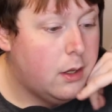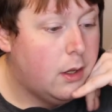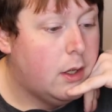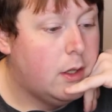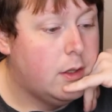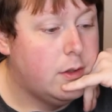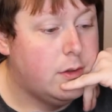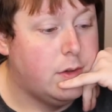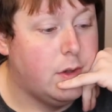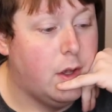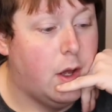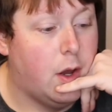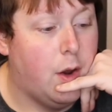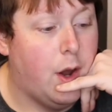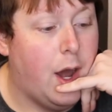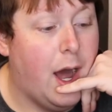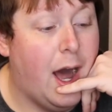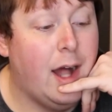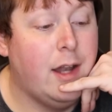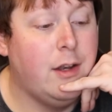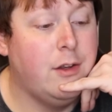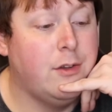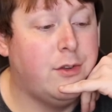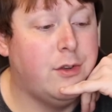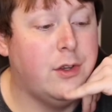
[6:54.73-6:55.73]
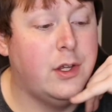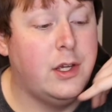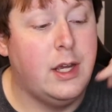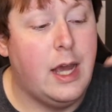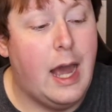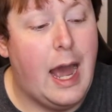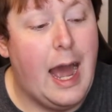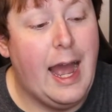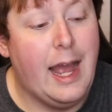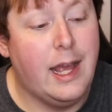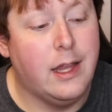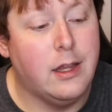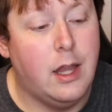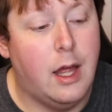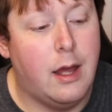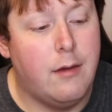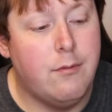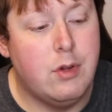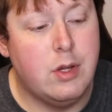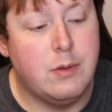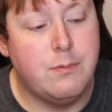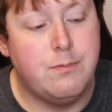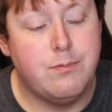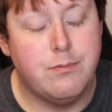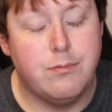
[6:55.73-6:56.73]
So honestly, I
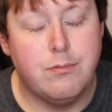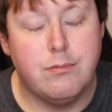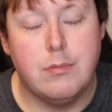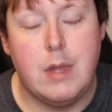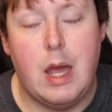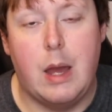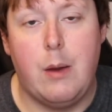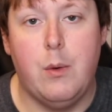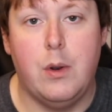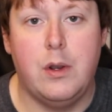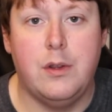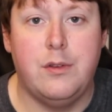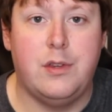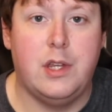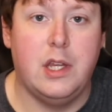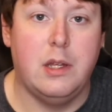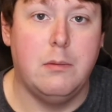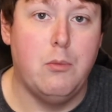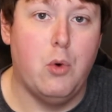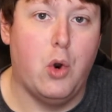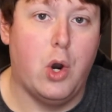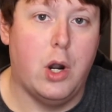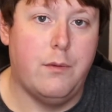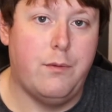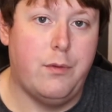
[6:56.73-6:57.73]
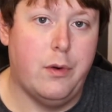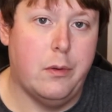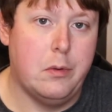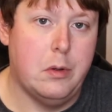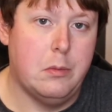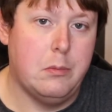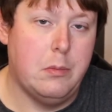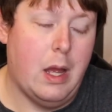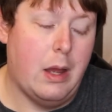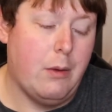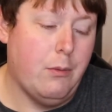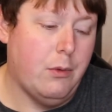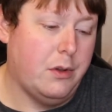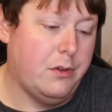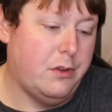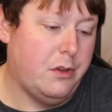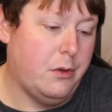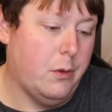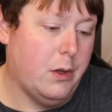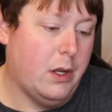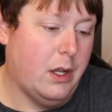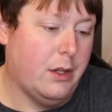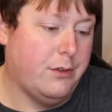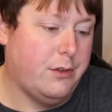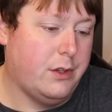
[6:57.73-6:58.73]
love it. I want to see more from them. I want to see
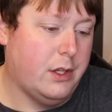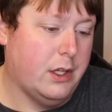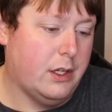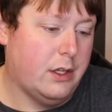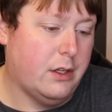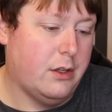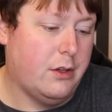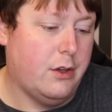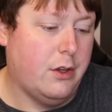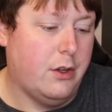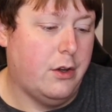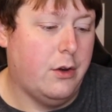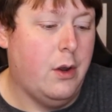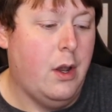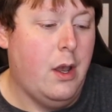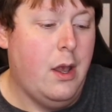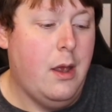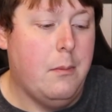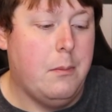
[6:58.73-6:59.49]
what else they can do.